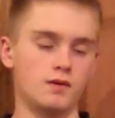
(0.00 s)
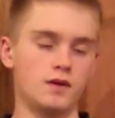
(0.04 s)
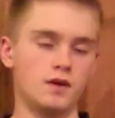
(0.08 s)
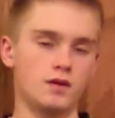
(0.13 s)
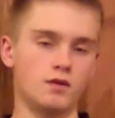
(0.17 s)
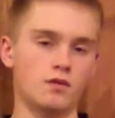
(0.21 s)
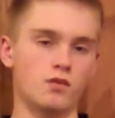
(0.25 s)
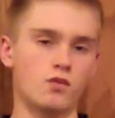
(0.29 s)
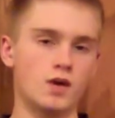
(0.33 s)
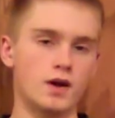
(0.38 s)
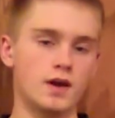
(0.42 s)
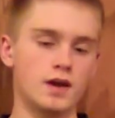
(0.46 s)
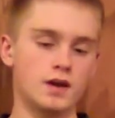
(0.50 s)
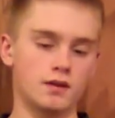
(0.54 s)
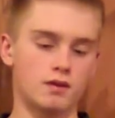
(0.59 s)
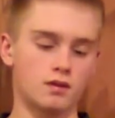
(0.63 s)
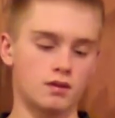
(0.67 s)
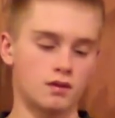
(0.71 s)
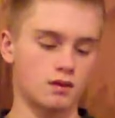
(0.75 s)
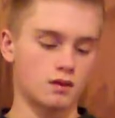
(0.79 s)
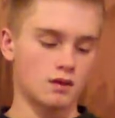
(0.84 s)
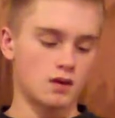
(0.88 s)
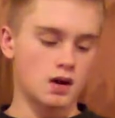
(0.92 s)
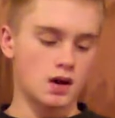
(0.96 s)
These
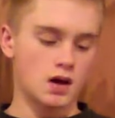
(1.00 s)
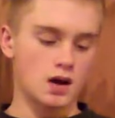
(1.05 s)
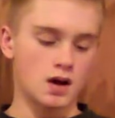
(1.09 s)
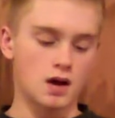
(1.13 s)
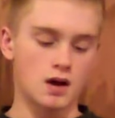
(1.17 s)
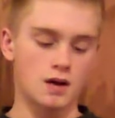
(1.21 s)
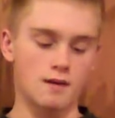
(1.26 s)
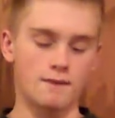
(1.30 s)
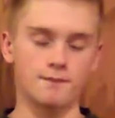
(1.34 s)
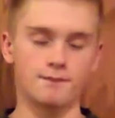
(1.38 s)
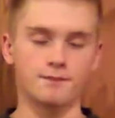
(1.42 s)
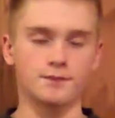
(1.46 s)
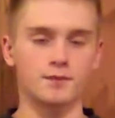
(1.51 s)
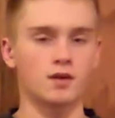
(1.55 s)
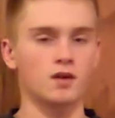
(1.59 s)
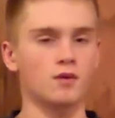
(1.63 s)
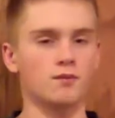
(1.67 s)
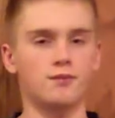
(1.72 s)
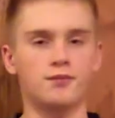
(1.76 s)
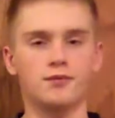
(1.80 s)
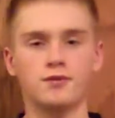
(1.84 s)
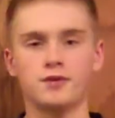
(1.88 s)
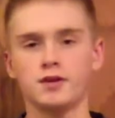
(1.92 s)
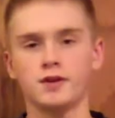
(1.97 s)
weights,
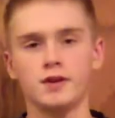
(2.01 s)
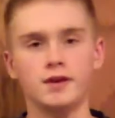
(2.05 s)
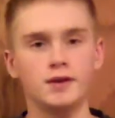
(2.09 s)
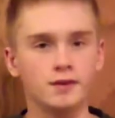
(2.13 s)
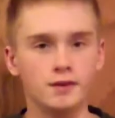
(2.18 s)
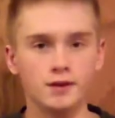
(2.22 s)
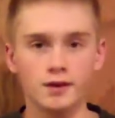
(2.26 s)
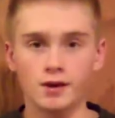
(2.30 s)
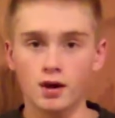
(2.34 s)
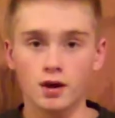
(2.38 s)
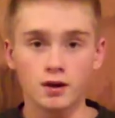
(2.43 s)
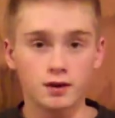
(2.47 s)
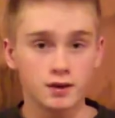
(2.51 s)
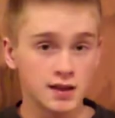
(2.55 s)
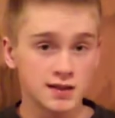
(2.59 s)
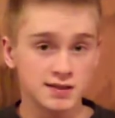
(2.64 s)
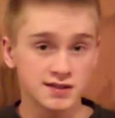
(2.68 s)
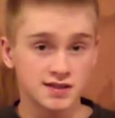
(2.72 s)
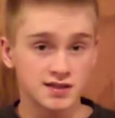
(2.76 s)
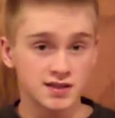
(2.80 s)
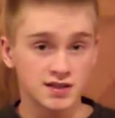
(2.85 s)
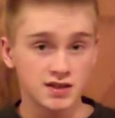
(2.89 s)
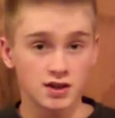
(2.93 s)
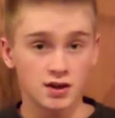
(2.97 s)
completely
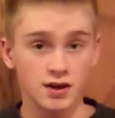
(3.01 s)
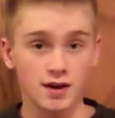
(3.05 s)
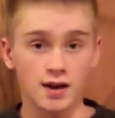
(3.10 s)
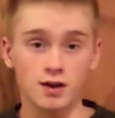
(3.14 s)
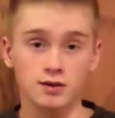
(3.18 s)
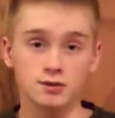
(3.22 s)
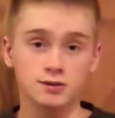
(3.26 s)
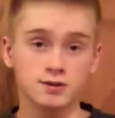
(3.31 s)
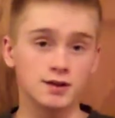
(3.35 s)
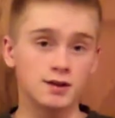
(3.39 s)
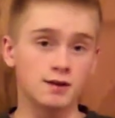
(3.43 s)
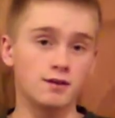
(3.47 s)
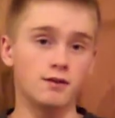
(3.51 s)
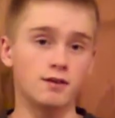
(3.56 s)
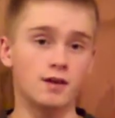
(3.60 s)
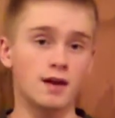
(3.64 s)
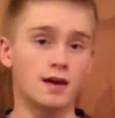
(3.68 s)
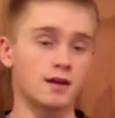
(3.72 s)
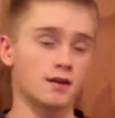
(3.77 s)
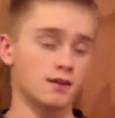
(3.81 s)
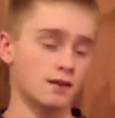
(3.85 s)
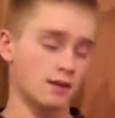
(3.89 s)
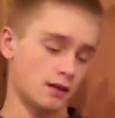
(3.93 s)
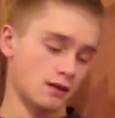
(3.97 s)
unnecessary. I'll tell you
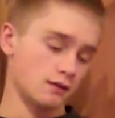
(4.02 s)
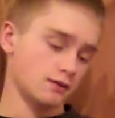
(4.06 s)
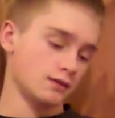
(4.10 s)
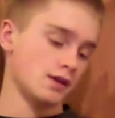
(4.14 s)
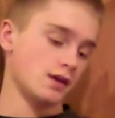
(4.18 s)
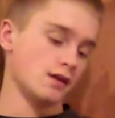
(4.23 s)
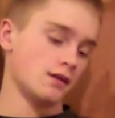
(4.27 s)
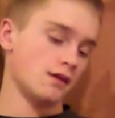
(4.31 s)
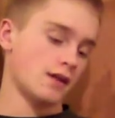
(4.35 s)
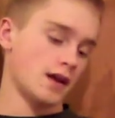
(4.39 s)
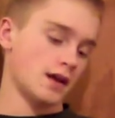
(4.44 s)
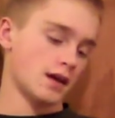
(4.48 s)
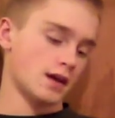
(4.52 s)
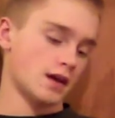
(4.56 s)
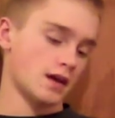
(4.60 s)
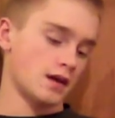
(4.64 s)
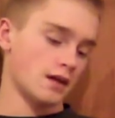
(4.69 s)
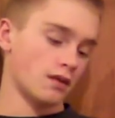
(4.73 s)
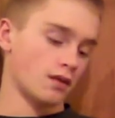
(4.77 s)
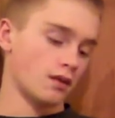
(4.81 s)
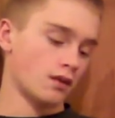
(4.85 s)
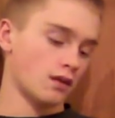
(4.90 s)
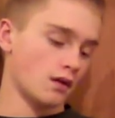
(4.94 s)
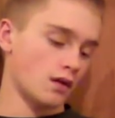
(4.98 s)
that,
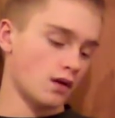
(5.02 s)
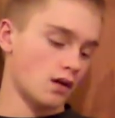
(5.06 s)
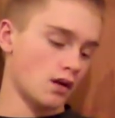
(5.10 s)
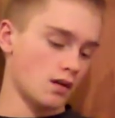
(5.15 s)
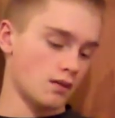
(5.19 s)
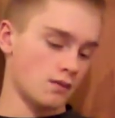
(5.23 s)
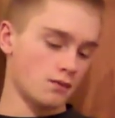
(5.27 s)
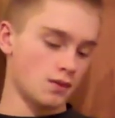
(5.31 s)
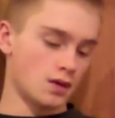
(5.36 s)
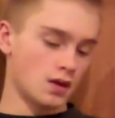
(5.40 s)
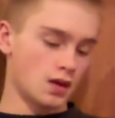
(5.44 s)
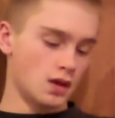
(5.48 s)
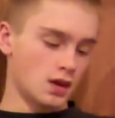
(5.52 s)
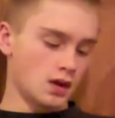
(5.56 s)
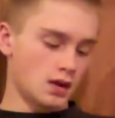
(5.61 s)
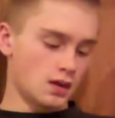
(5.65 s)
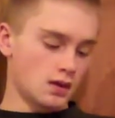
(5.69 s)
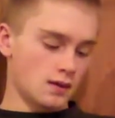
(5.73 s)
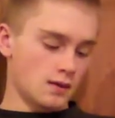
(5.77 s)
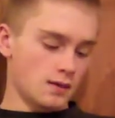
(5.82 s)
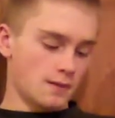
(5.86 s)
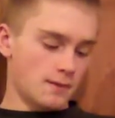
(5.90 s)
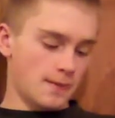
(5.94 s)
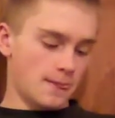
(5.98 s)
guys.
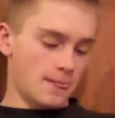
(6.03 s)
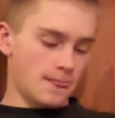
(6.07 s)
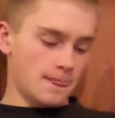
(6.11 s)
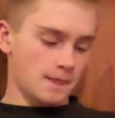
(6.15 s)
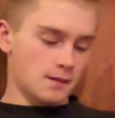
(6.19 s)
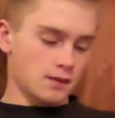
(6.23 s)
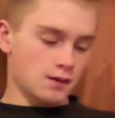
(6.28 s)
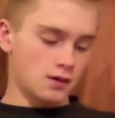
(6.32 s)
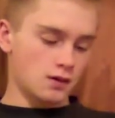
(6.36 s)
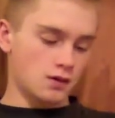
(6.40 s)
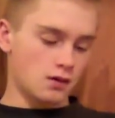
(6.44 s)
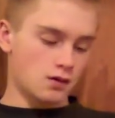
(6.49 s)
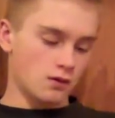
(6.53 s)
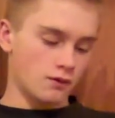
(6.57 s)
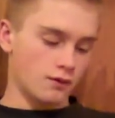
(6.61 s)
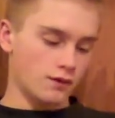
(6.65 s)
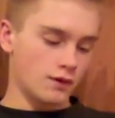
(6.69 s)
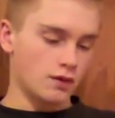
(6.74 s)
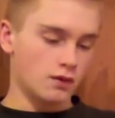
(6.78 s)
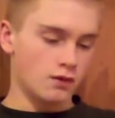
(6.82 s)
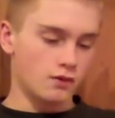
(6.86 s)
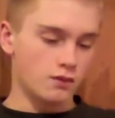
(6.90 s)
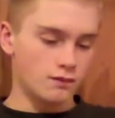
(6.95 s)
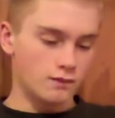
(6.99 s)
You know,
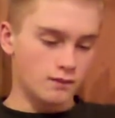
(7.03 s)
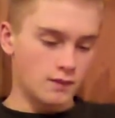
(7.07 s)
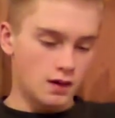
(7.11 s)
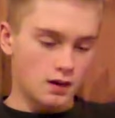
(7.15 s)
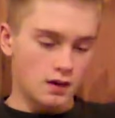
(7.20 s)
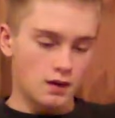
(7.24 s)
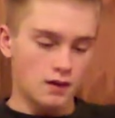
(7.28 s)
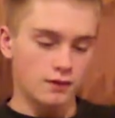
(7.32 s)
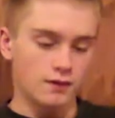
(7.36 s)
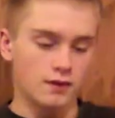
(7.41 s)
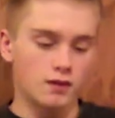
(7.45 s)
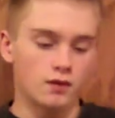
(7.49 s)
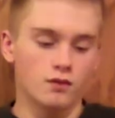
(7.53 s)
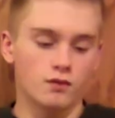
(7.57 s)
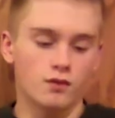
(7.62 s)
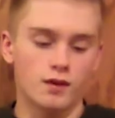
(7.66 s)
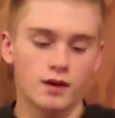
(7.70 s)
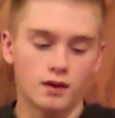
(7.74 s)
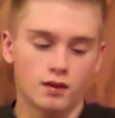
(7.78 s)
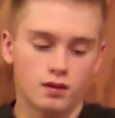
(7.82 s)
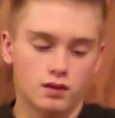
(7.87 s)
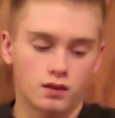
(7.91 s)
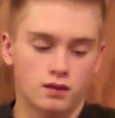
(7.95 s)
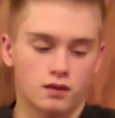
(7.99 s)
these
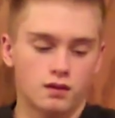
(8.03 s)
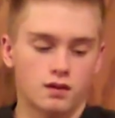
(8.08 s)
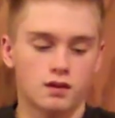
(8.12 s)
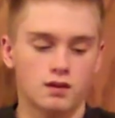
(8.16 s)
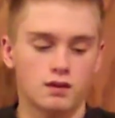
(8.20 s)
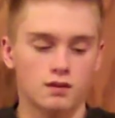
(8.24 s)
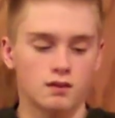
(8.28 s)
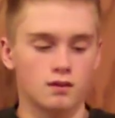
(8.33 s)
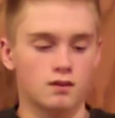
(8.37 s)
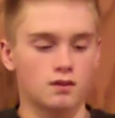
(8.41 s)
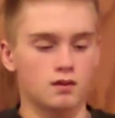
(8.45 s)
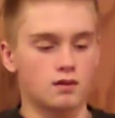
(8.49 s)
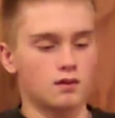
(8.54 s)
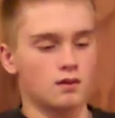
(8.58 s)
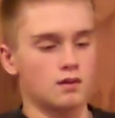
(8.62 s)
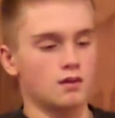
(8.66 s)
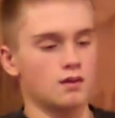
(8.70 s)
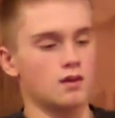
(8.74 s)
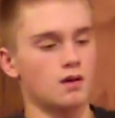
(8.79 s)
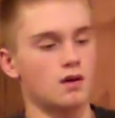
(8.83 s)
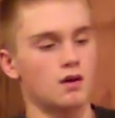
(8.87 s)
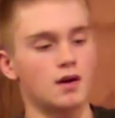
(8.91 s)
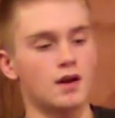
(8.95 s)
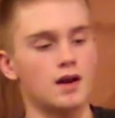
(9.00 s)
weights
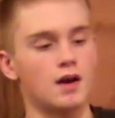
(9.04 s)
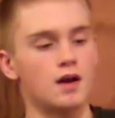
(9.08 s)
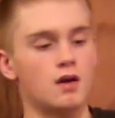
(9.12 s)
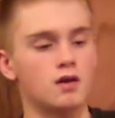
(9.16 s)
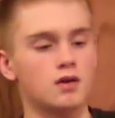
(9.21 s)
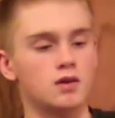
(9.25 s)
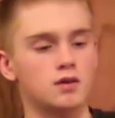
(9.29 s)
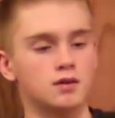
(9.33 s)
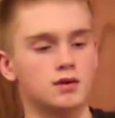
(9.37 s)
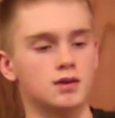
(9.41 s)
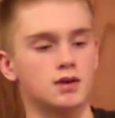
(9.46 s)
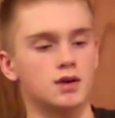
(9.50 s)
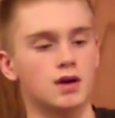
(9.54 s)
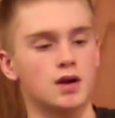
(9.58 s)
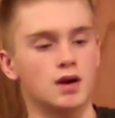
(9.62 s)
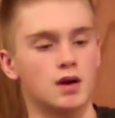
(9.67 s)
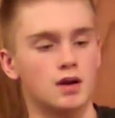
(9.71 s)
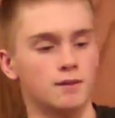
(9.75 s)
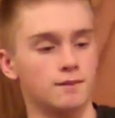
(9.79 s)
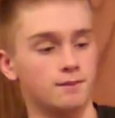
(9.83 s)
are held